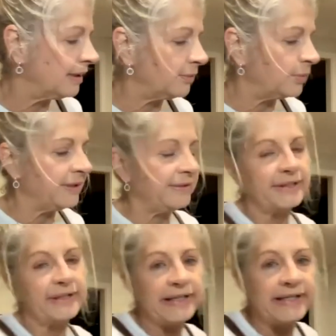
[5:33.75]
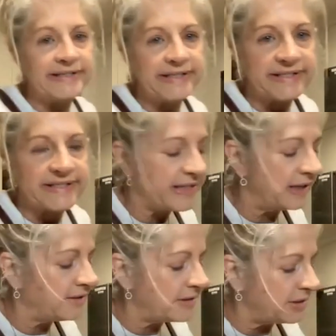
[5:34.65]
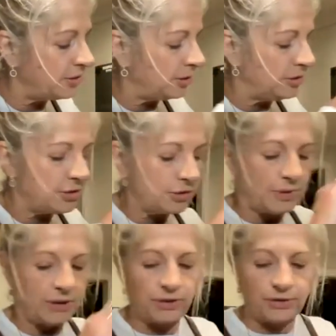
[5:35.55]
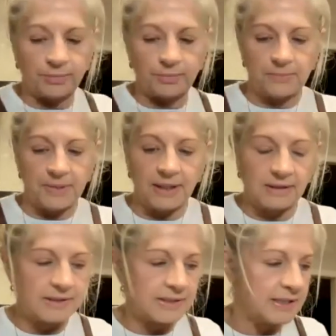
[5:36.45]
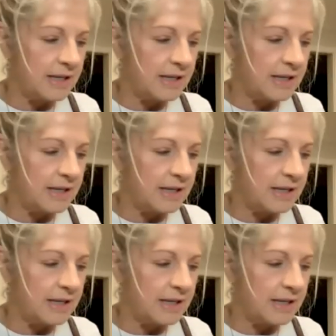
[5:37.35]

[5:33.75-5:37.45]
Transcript: One of the easiest things that you can do in your Thermomix.